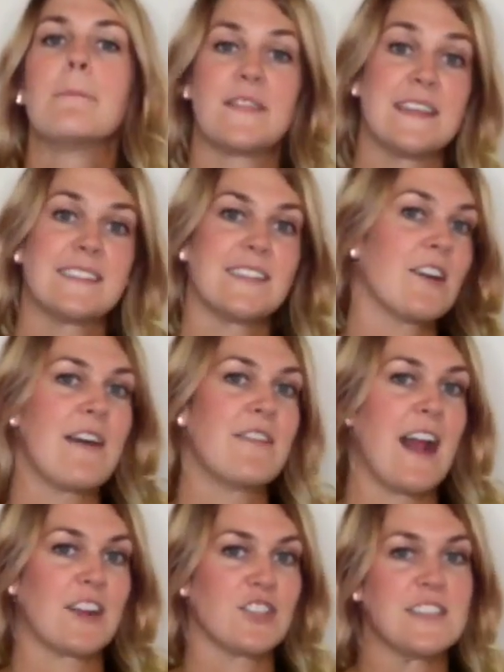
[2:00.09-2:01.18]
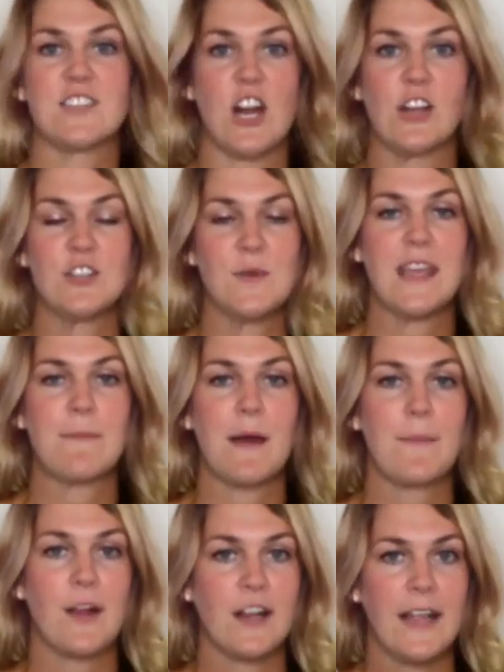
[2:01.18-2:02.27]
but they still haven't actually started doing
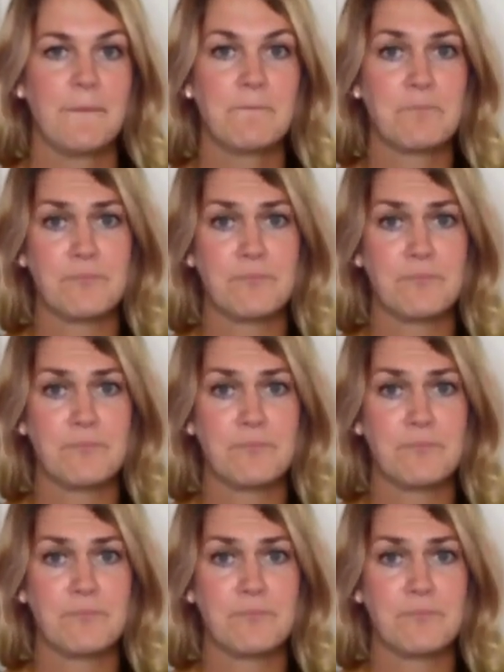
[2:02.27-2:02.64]
email marketing.